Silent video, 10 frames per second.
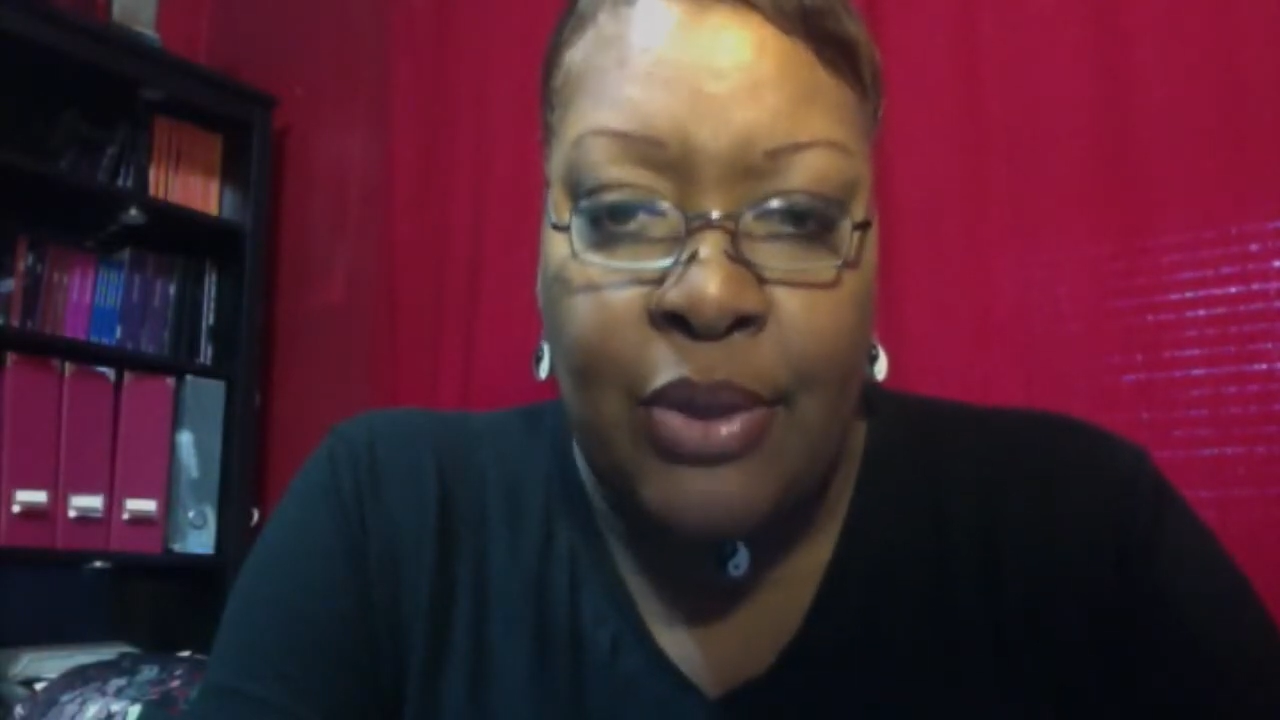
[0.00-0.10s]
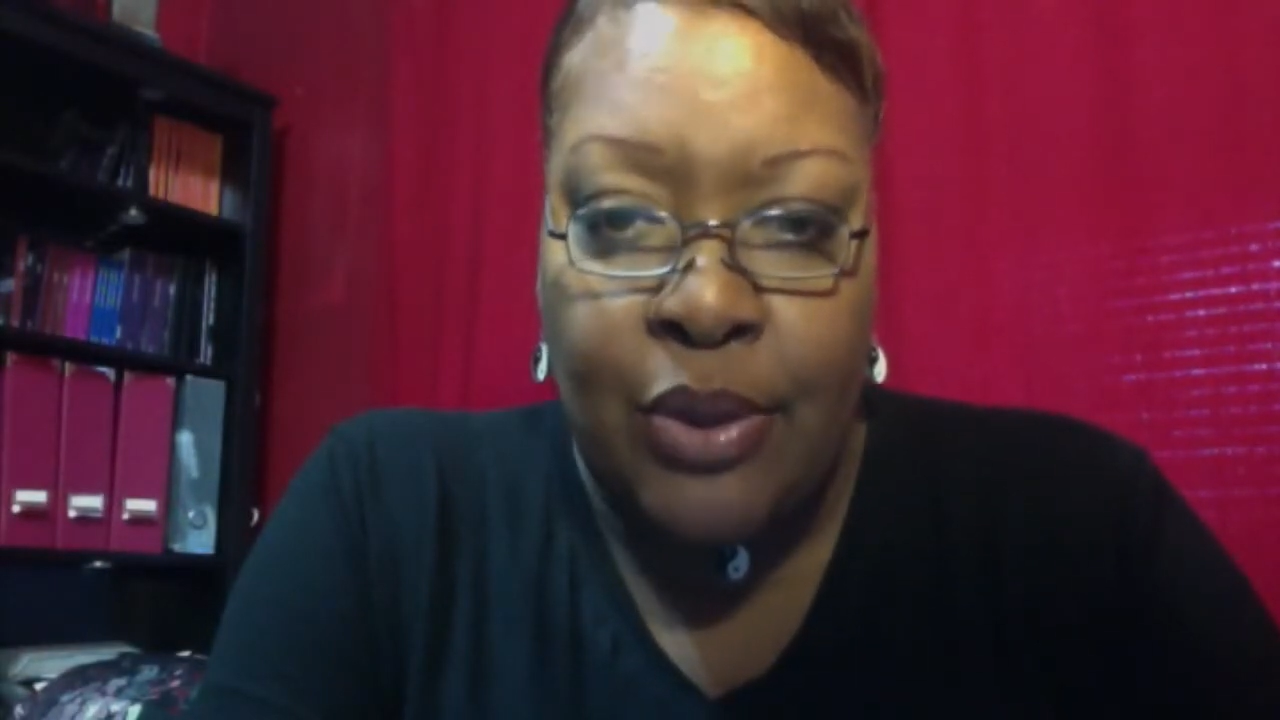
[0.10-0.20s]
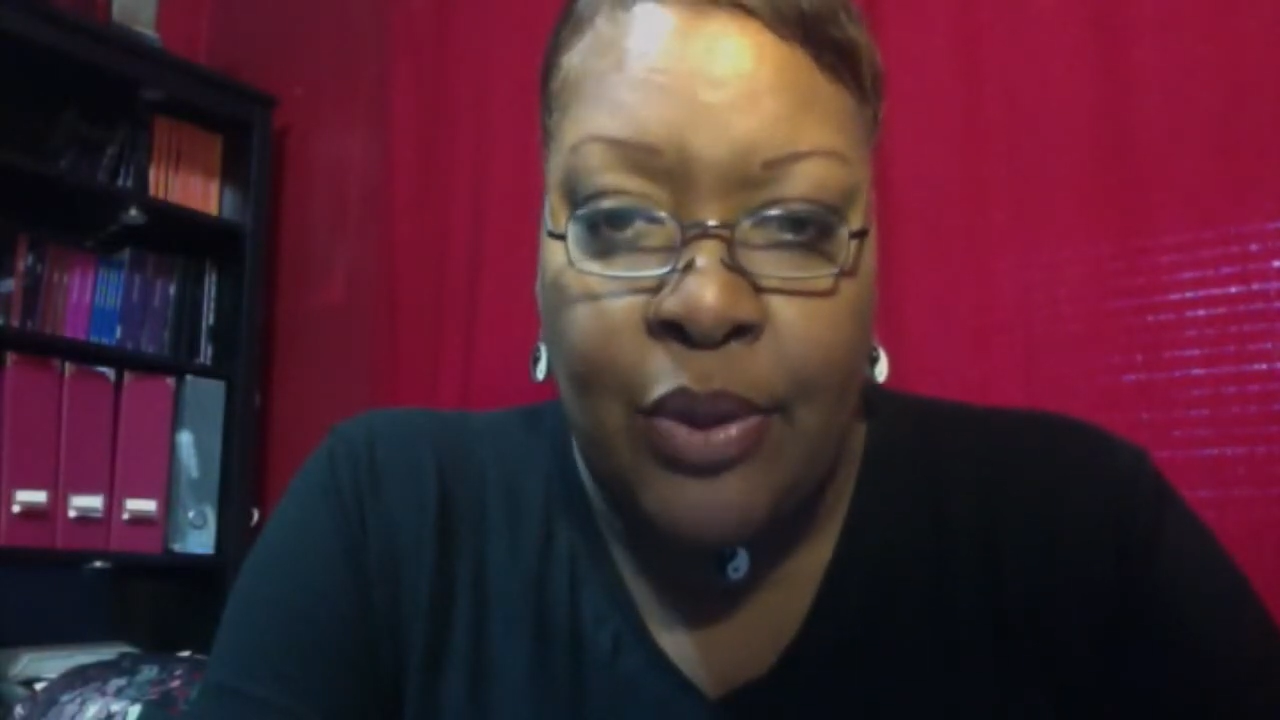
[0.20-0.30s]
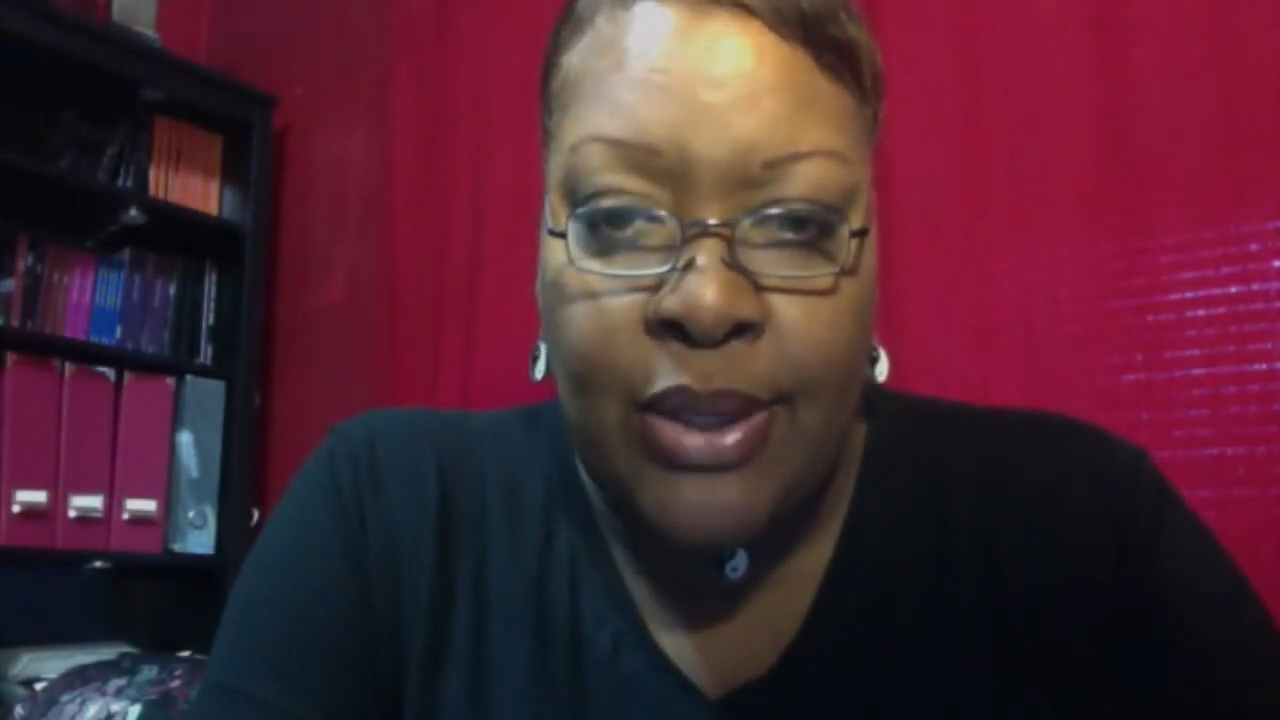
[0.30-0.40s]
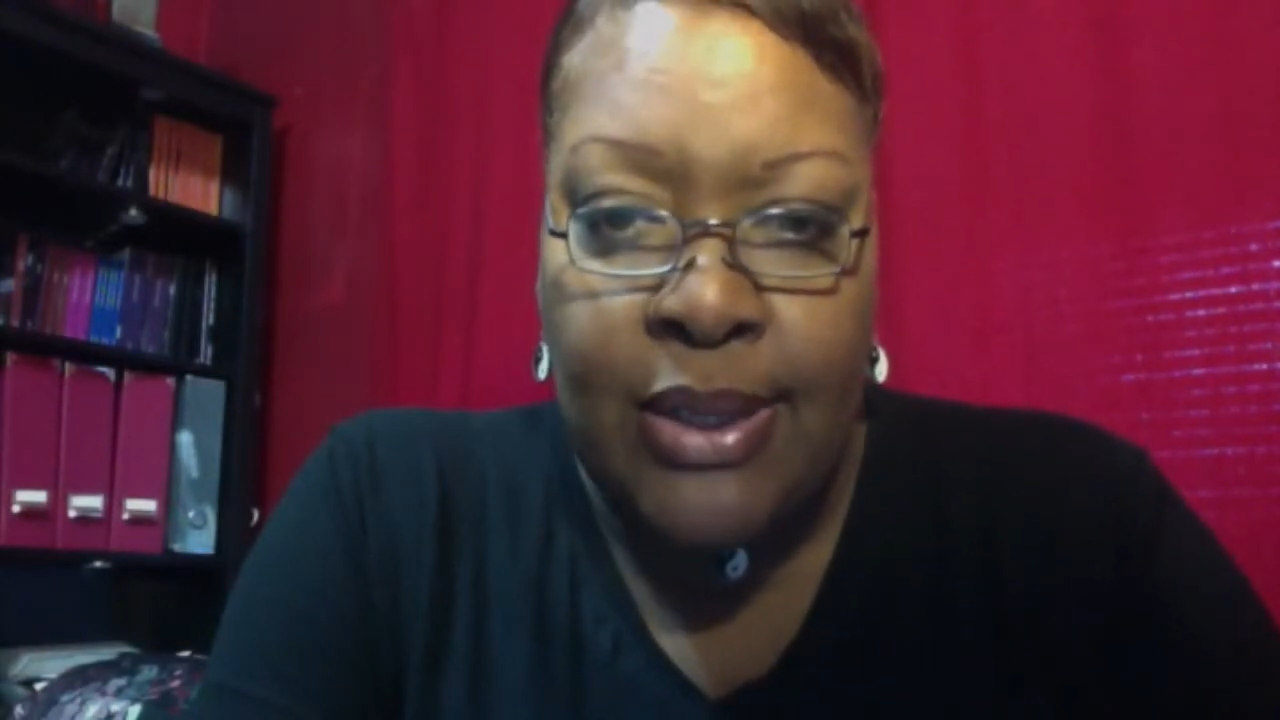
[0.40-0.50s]

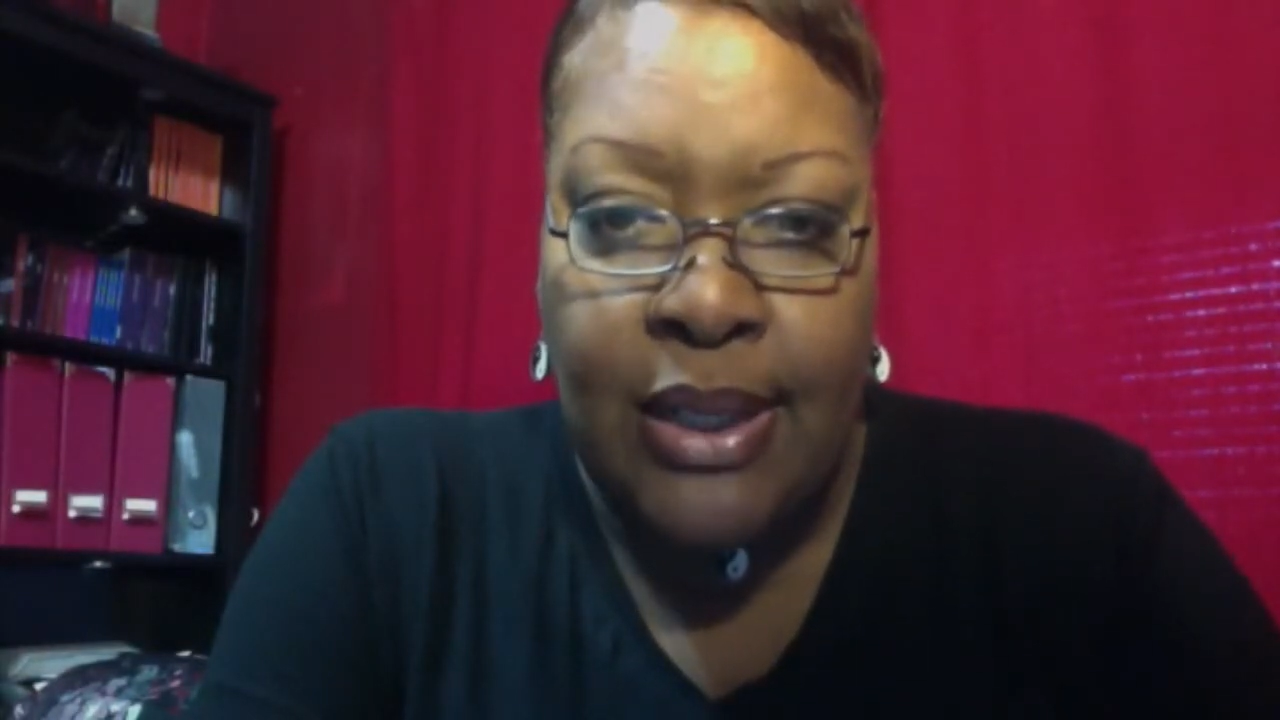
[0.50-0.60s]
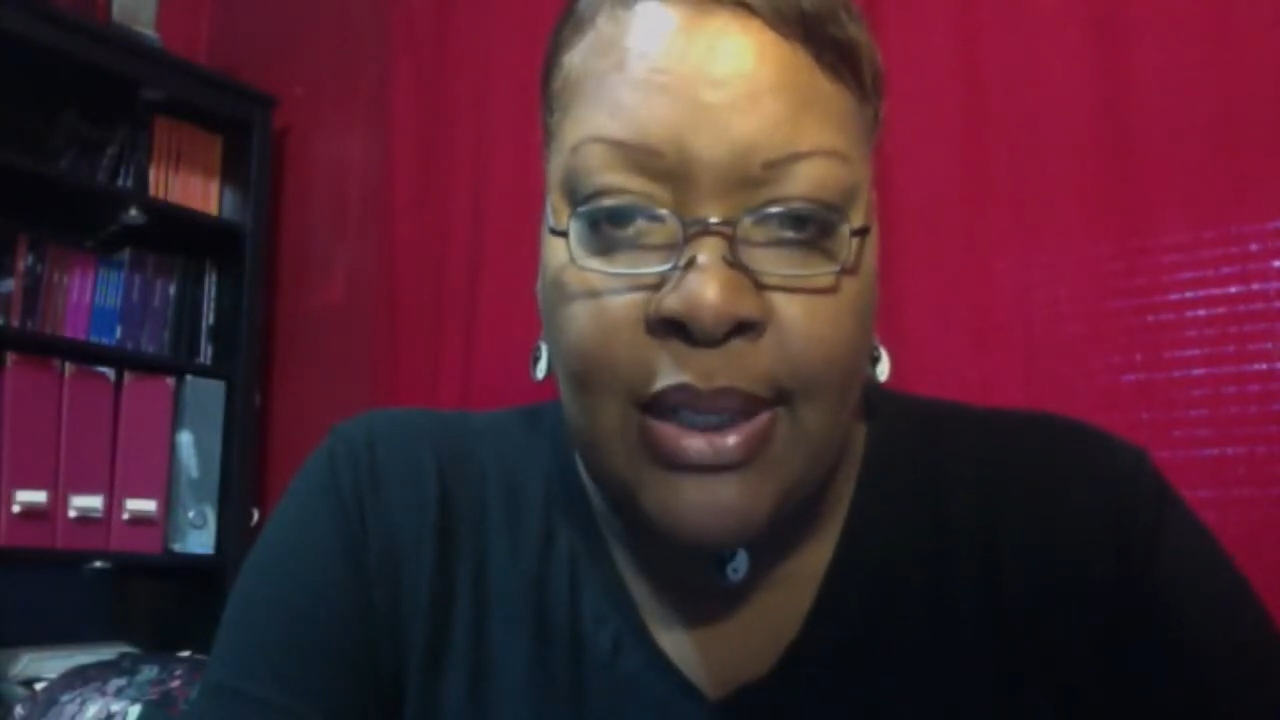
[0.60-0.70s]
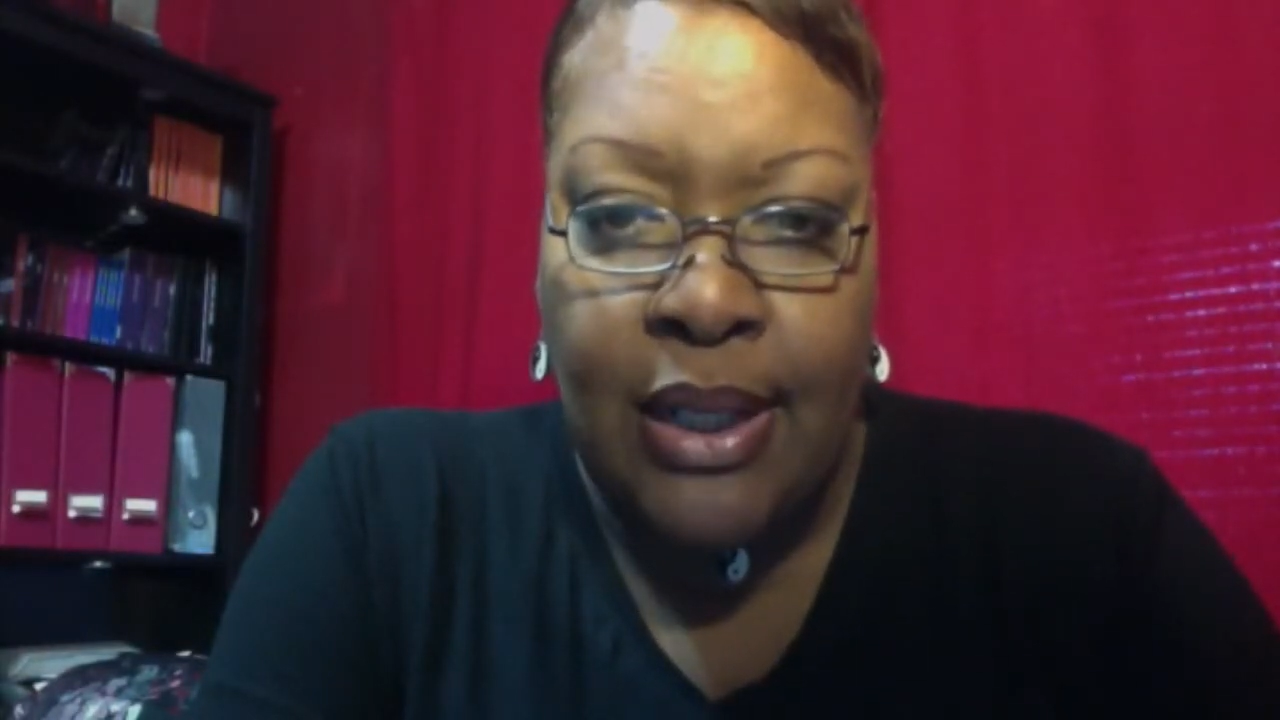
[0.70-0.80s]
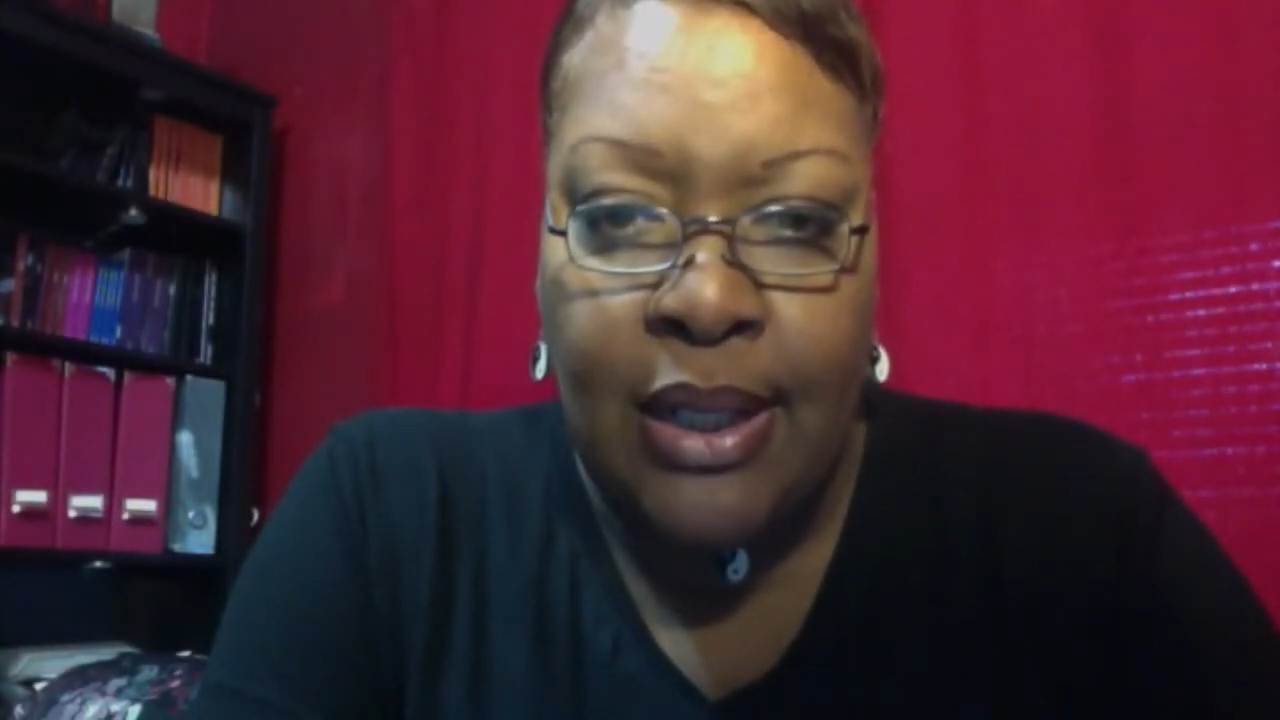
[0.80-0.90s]
noisy,